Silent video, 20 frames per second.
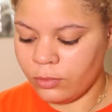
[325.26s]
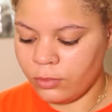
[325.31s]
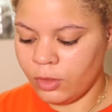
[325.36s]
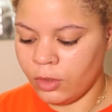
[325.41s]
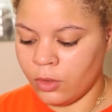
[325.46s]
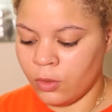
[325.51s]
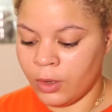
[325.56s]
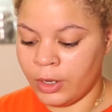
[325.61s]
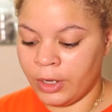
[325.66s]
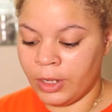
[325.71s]

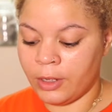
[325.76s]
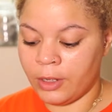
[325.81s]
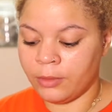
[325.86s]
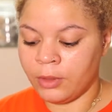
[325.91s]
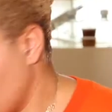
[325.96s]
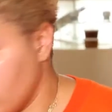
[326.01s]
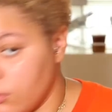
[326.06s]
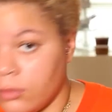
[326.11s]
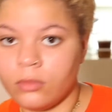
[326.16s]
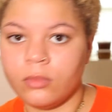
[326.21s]
going in.
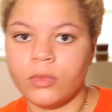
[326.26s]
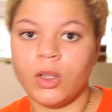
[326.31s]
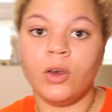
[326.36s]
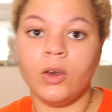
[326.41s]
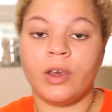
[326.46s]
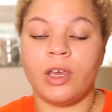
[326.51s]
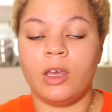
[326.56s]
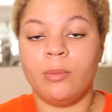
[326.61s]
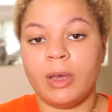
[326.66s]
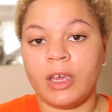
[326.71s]

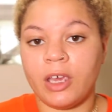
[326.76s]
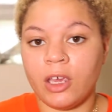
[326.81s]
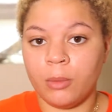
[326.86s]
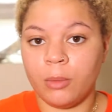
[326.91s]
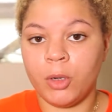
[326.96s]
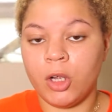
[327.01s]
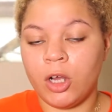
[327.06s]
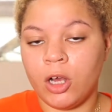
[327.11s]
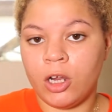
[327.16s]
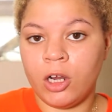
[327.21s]
Okay, my
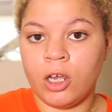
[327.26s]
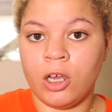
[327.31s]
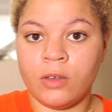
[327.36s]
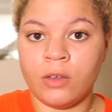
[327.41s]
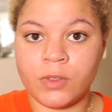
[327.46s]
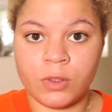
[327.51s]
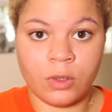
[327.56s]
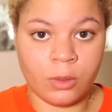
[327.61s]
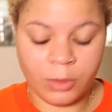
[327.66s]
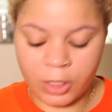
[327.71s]
camera caught off,
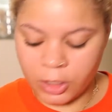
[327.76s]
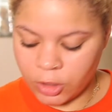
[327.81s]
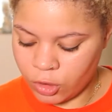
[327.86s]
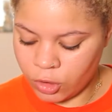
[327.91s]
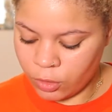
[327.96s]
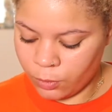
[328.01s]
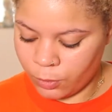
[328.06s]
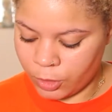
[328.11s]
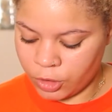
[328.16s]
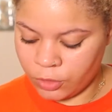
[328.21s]
so I'm not
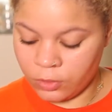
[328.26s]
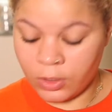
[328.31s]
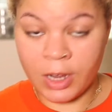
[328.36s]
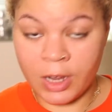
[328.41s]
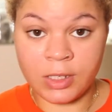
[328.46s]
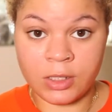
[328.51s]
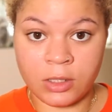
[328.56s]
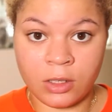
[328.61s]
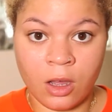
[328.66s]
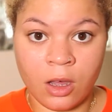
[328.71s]
sure what you
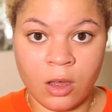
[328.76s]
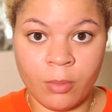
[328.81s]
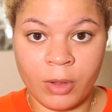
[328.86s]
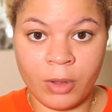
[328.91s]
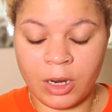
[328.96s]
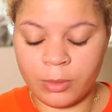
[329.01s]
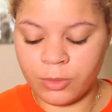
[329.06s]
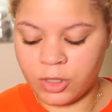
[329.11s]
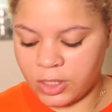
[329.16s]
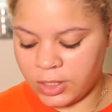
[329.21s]
guys saw, but
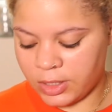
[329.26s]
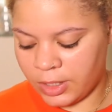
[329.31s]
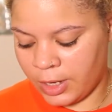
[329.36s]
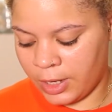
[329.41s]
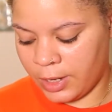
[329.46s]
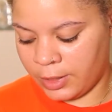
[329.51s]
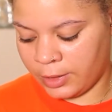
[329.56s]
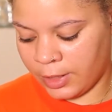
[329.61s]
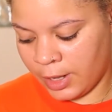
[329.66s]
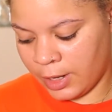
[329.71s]
I'm just
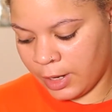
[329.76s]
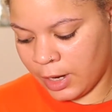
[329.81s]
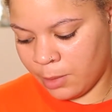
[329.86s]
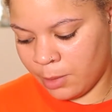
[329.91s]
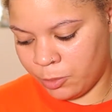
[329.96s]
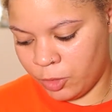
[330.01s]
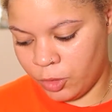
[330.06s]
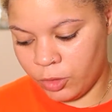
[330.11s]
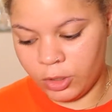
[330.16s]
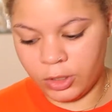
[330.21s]
saying that I'm